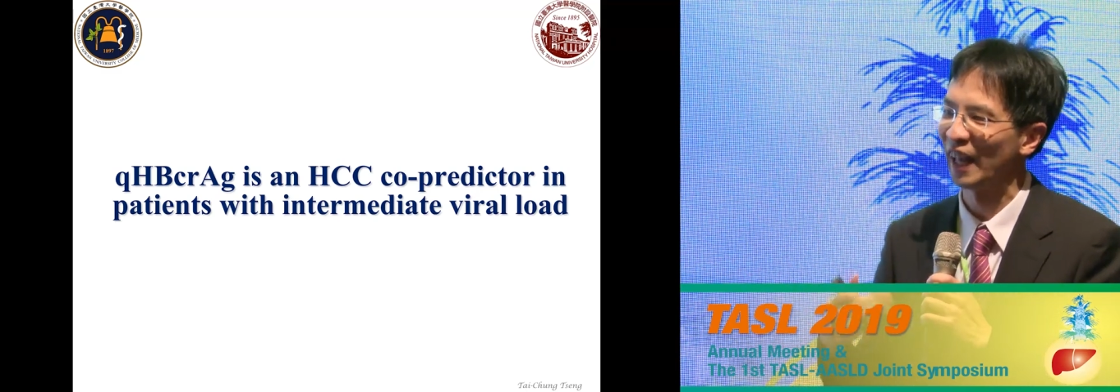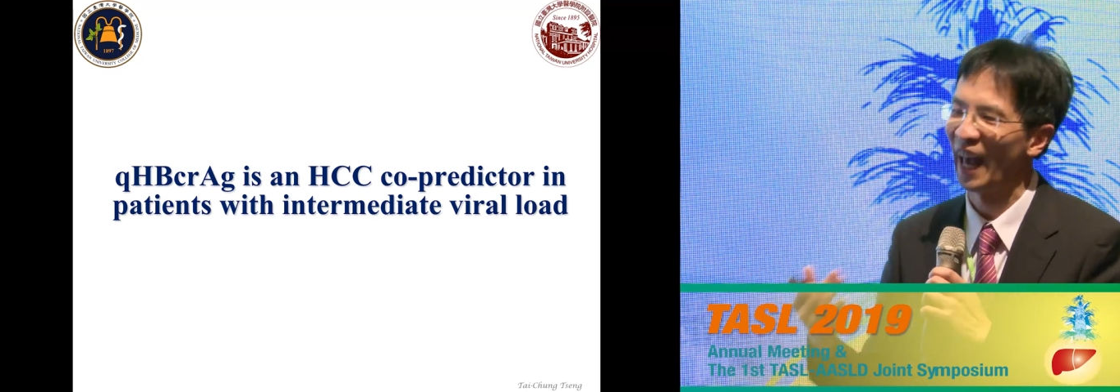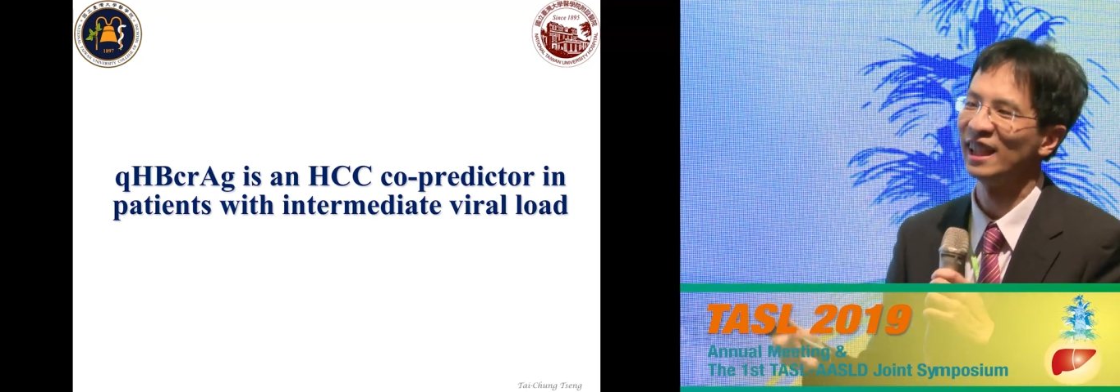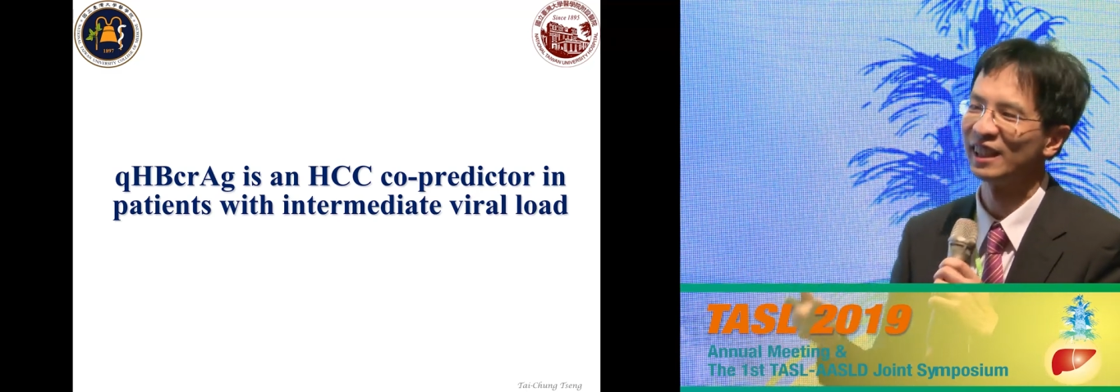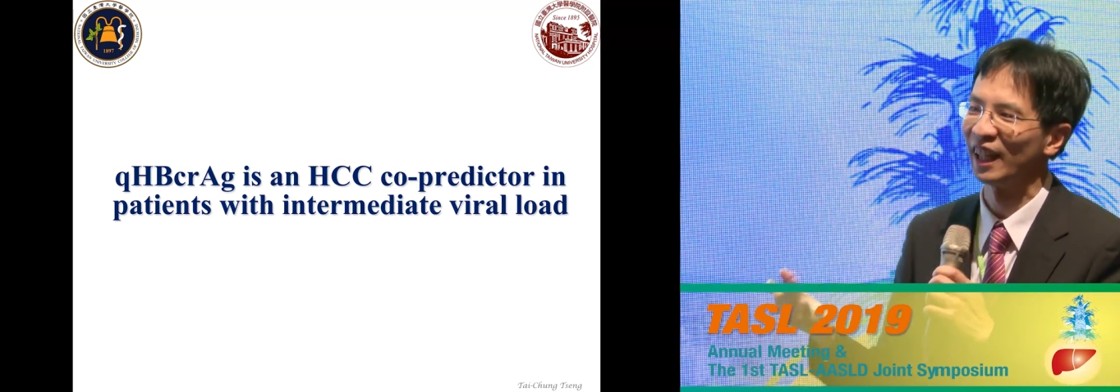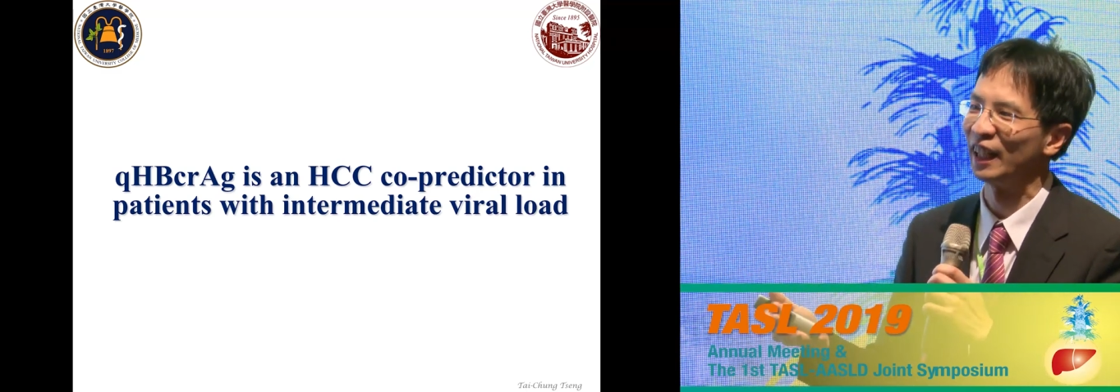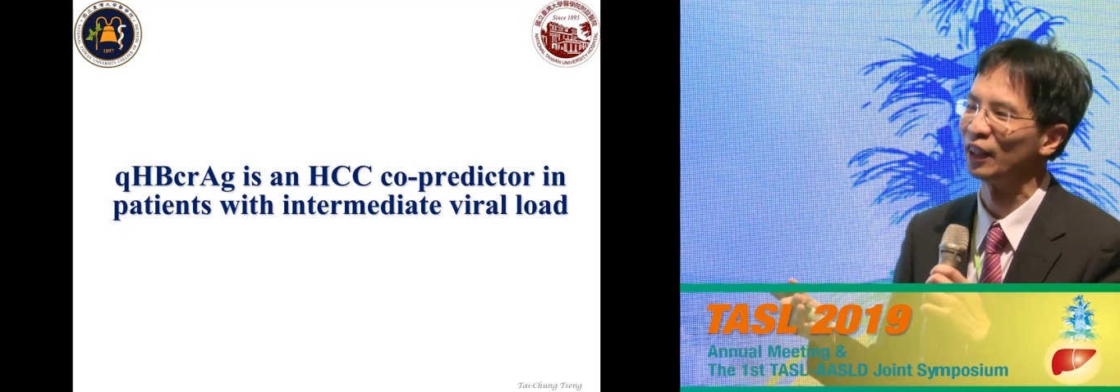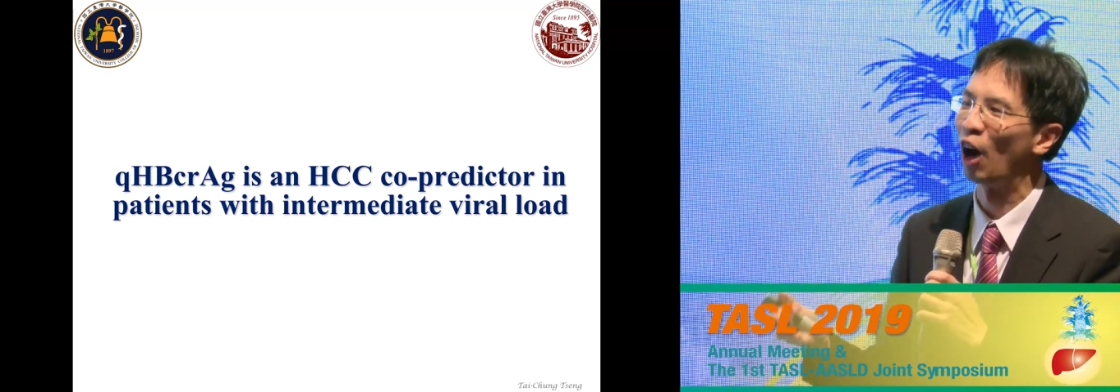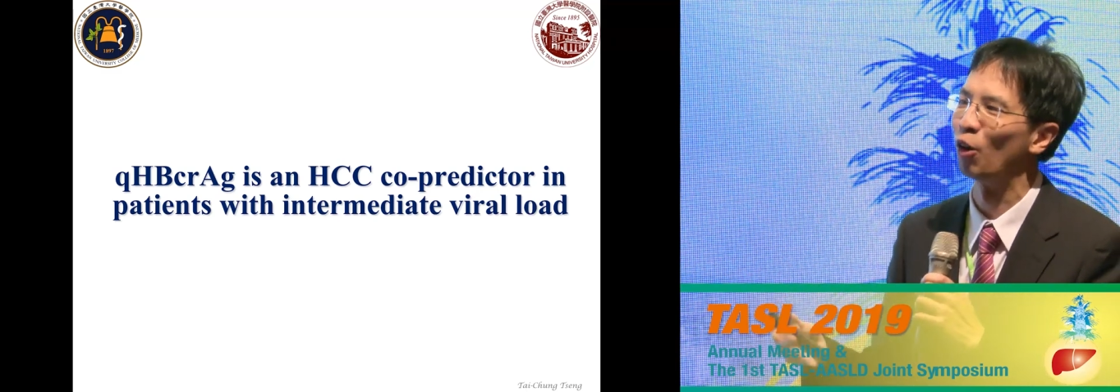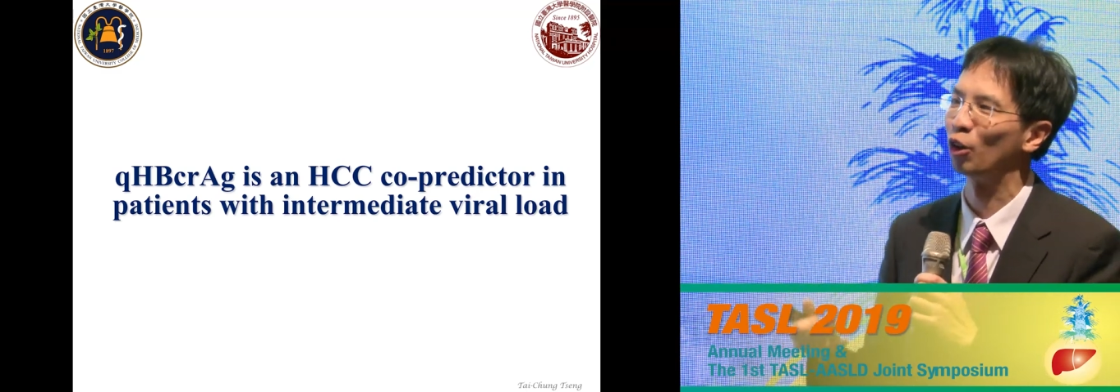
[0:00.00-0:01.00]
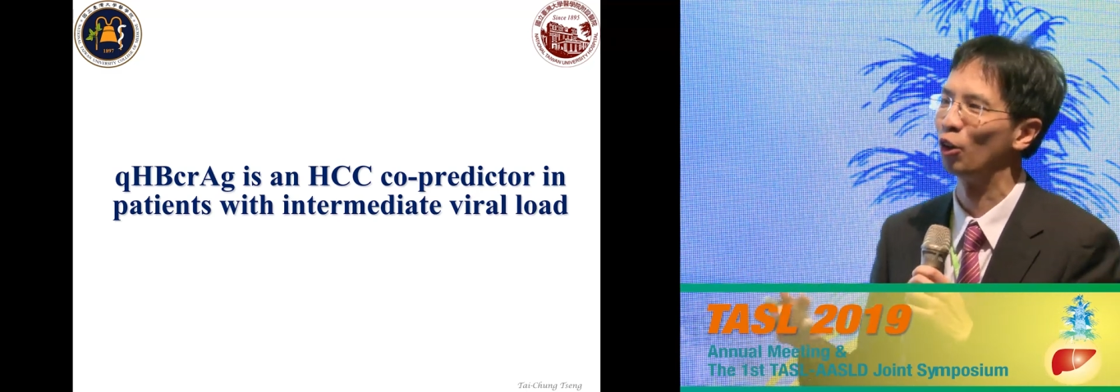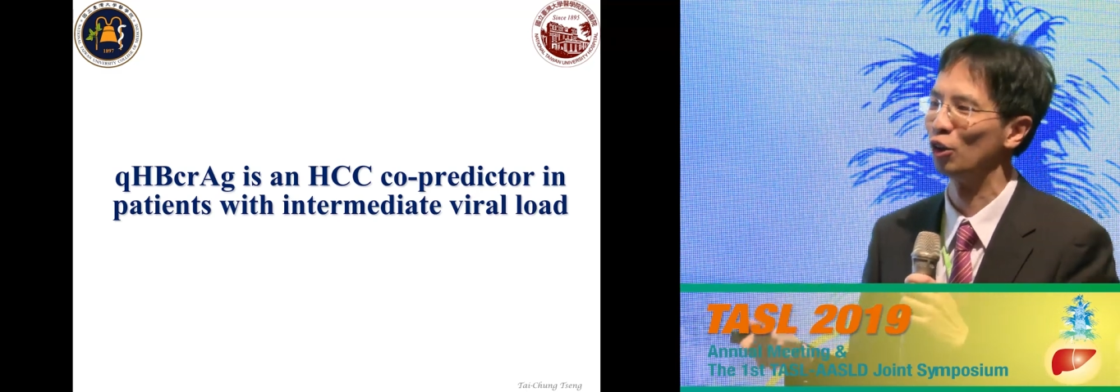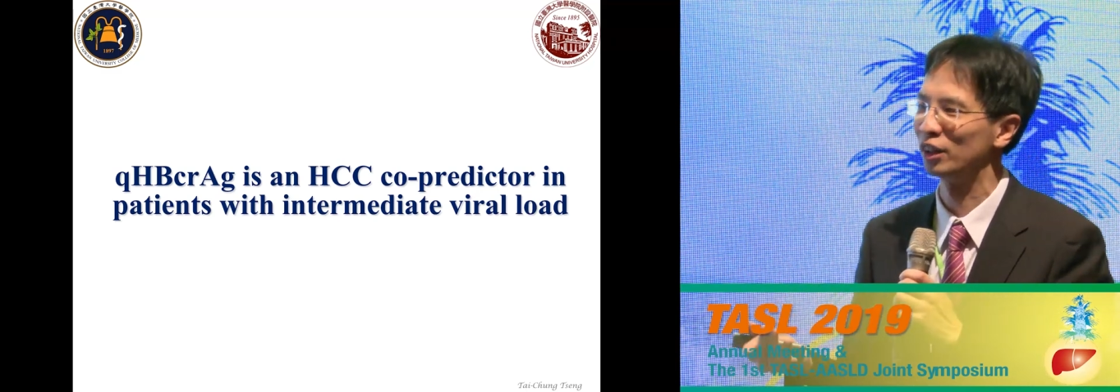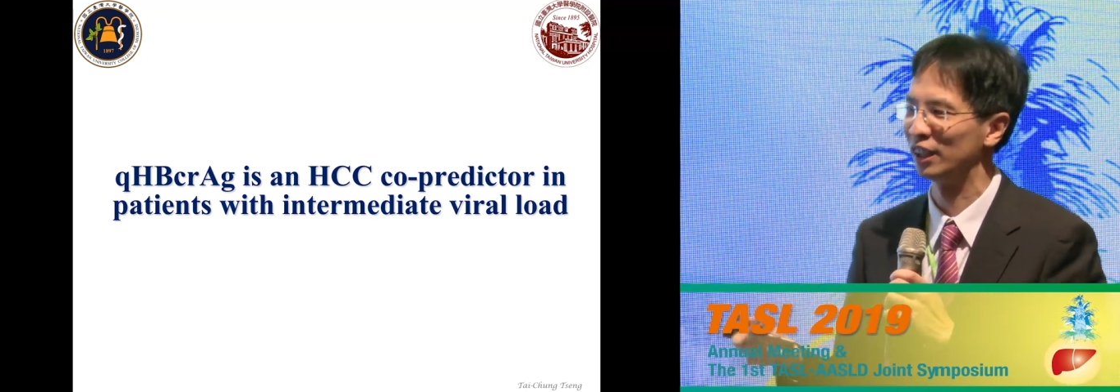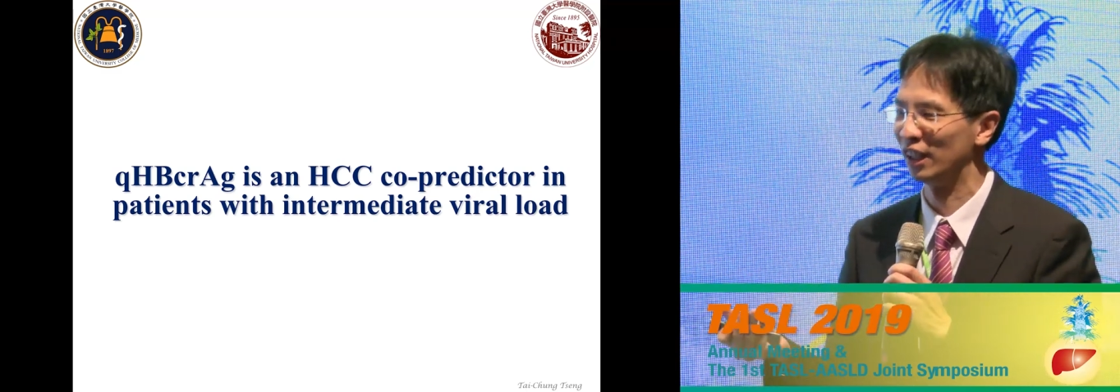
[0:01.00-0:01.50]
assay in our
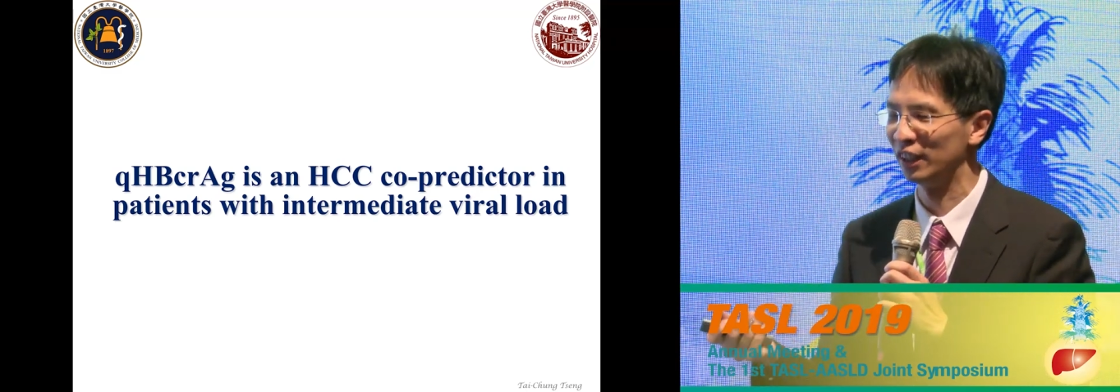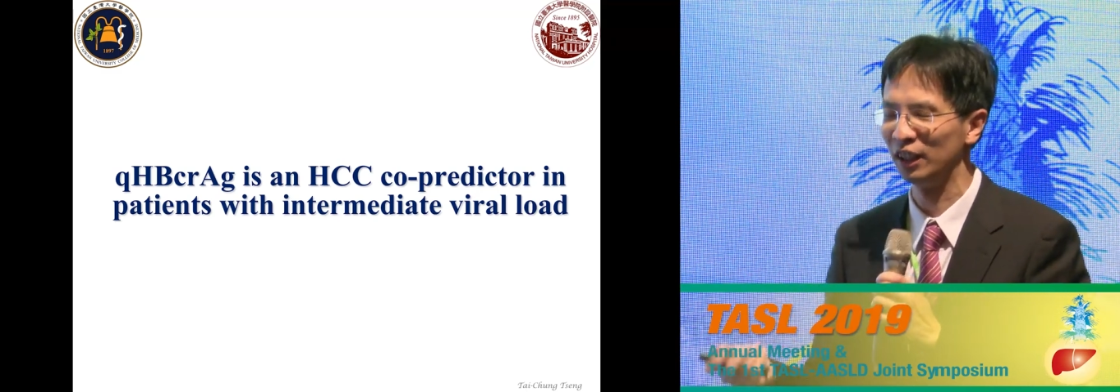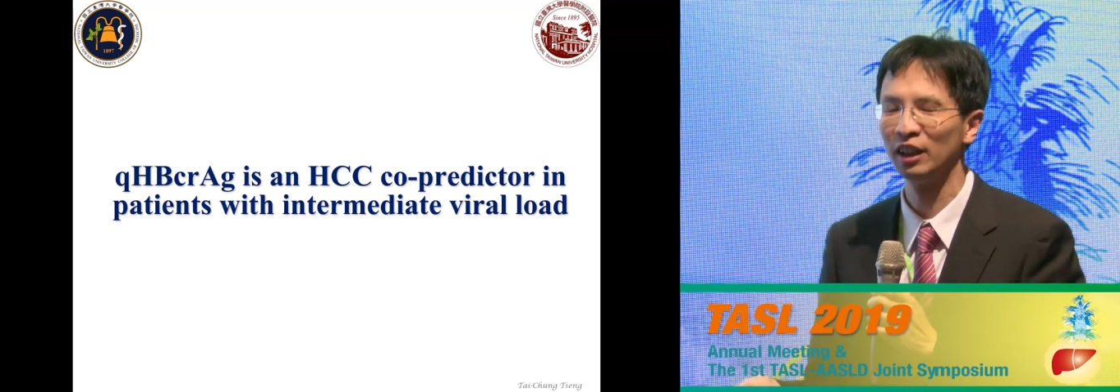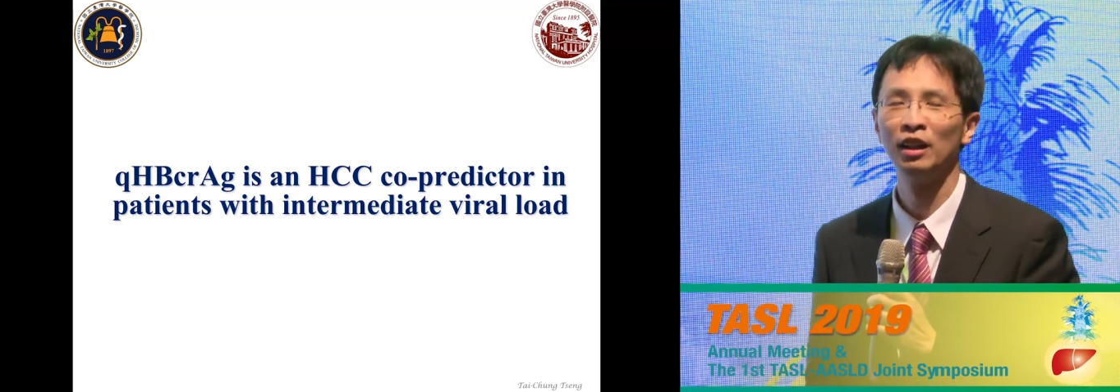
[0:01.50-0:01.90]
cohort study?